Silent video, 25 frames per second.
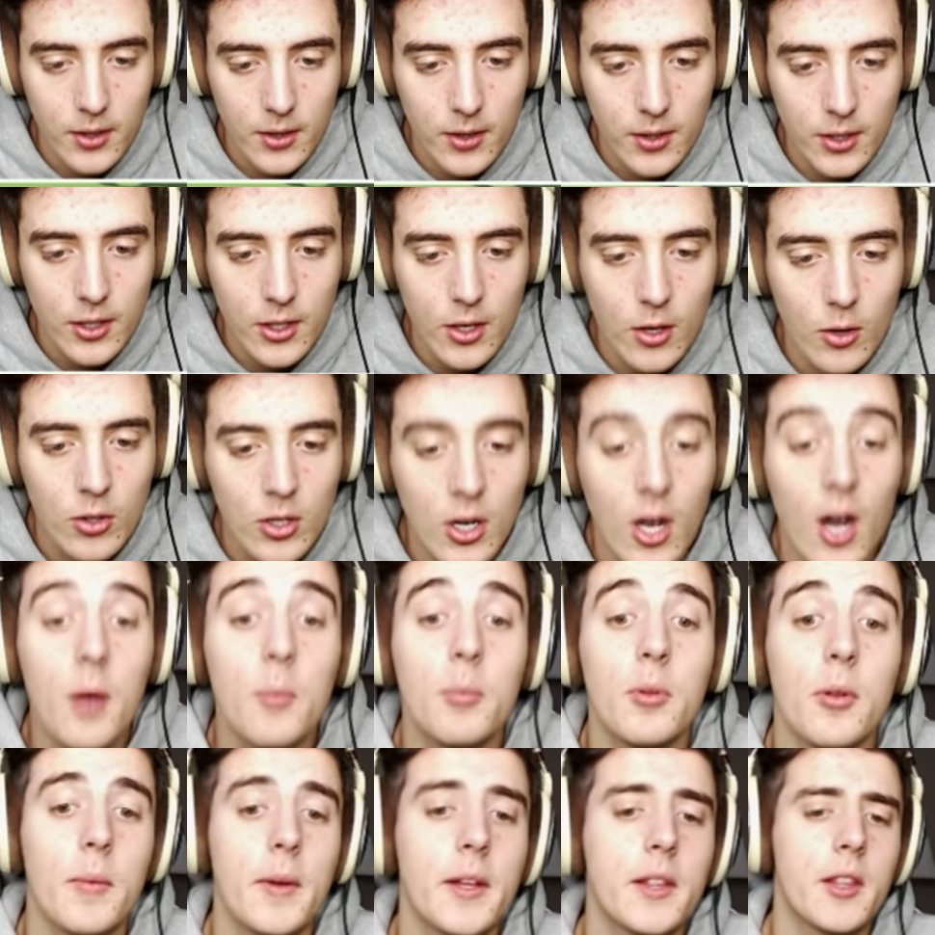There you go.
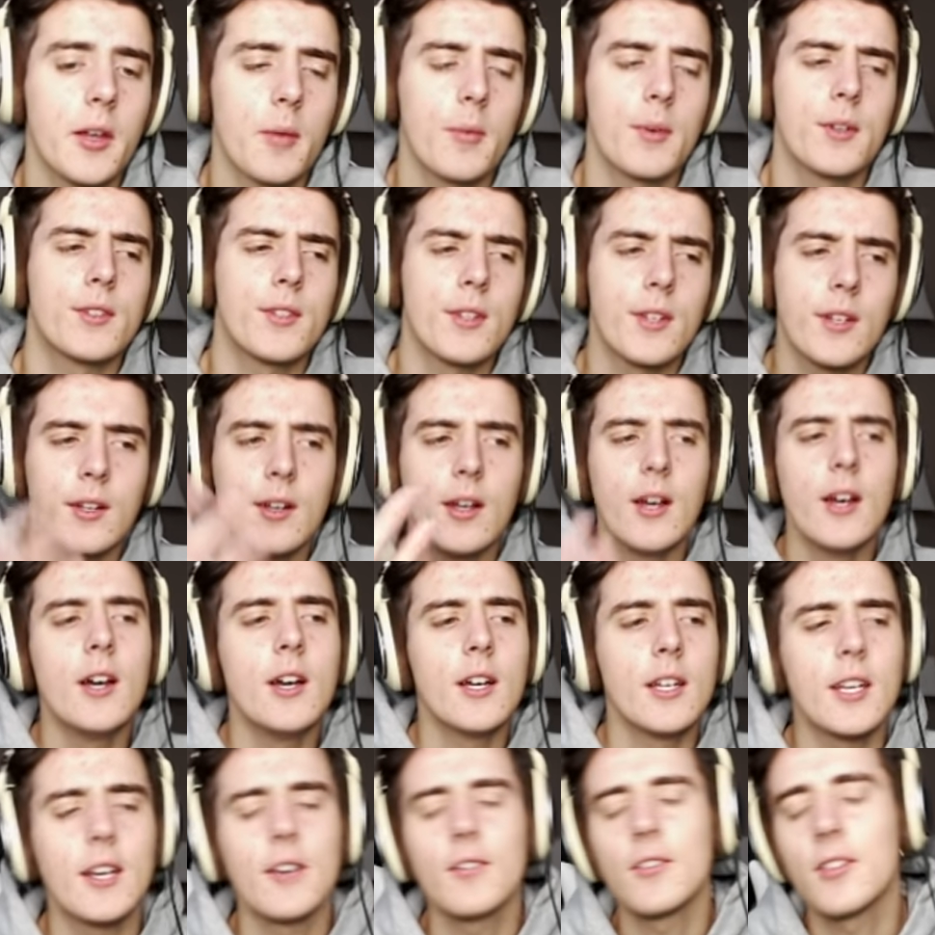Compliment them as in
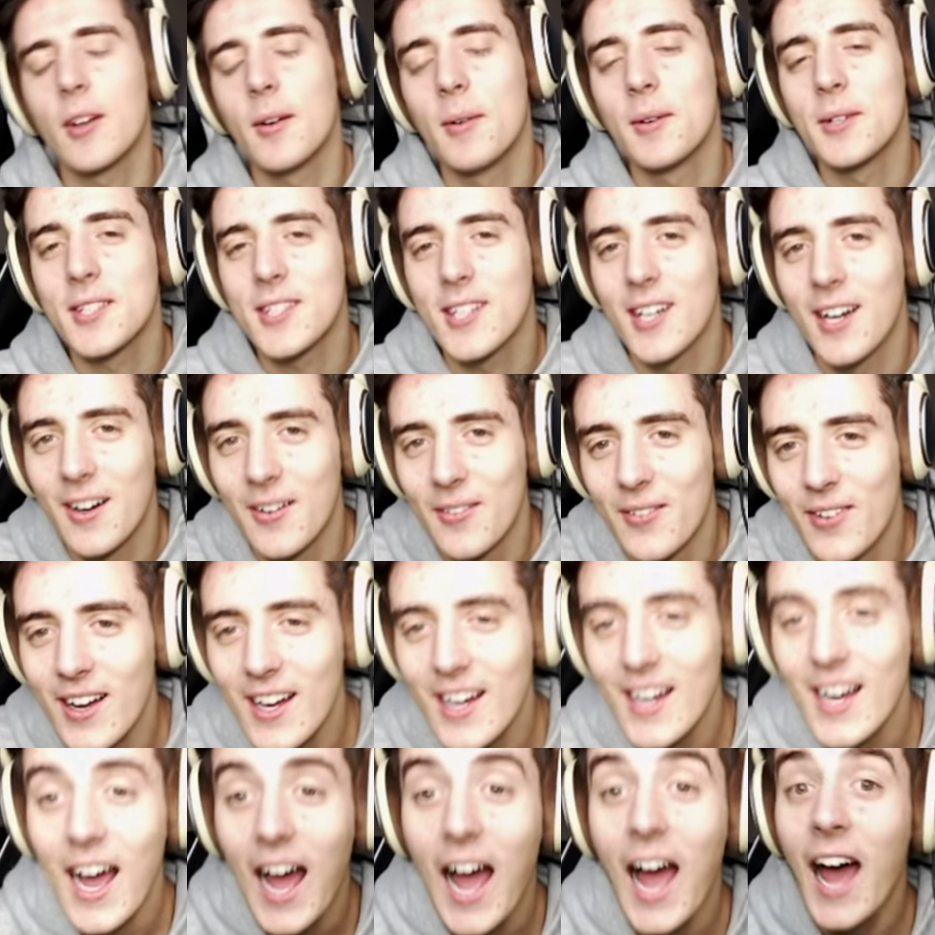give them some,
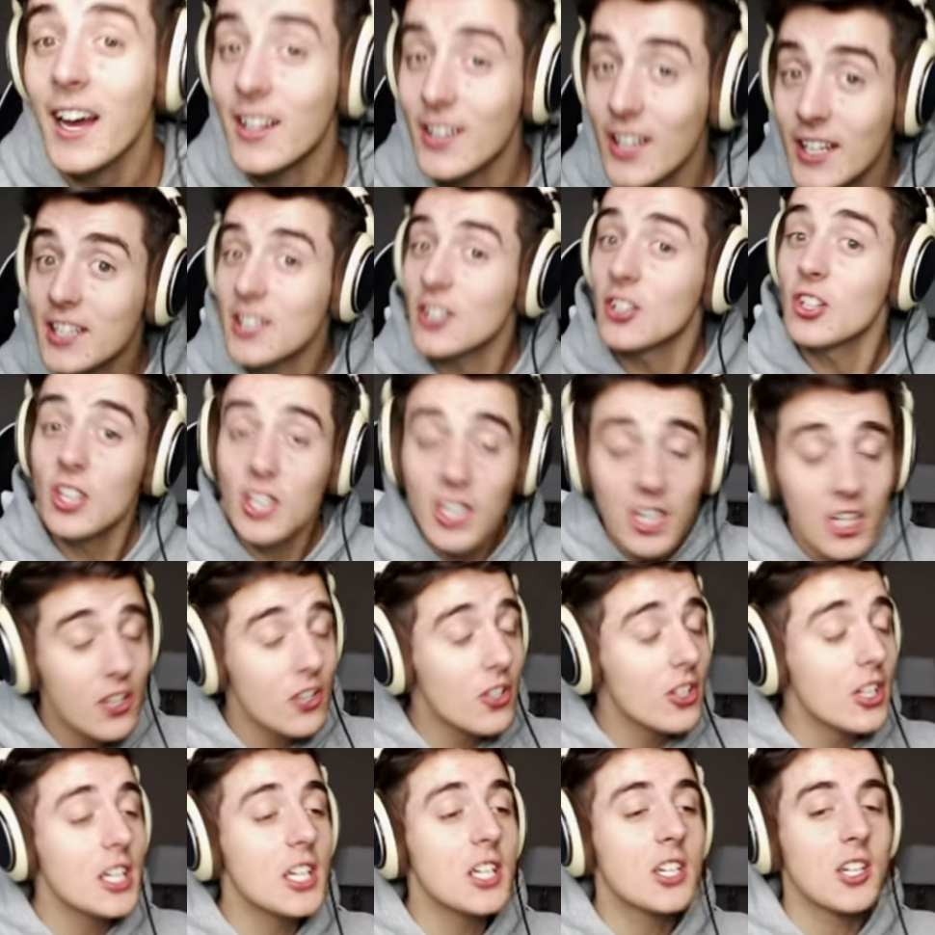like
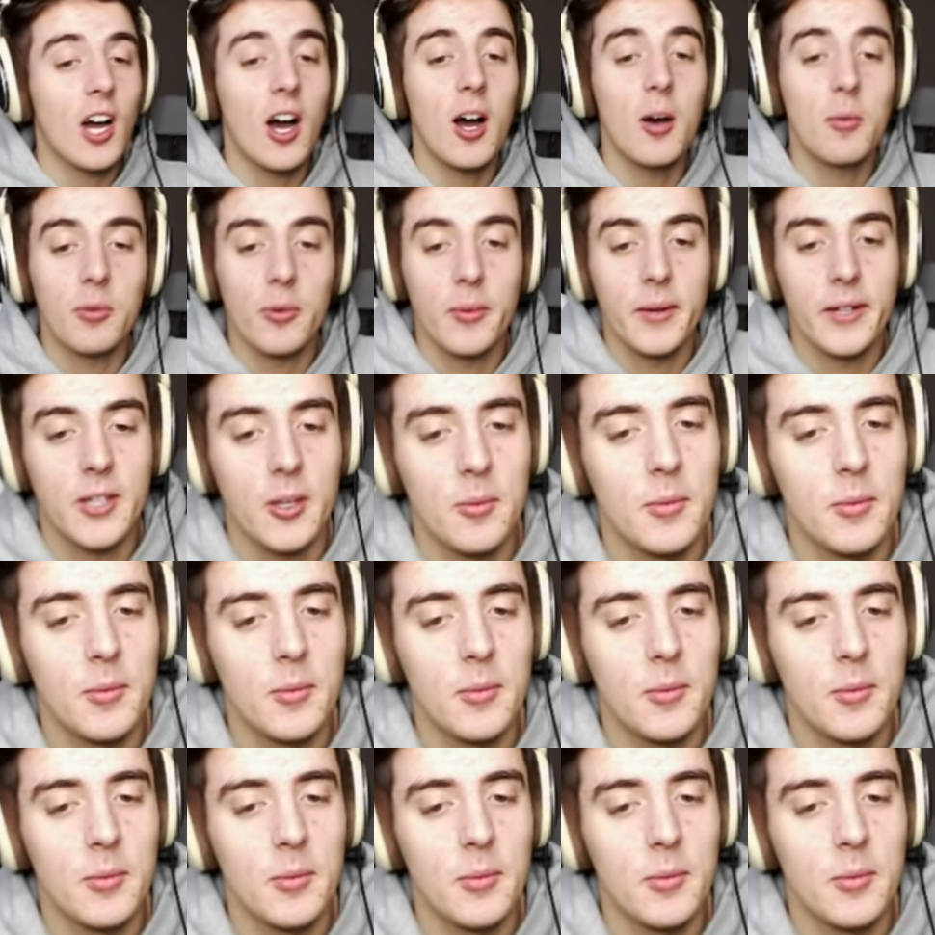literally compliment them.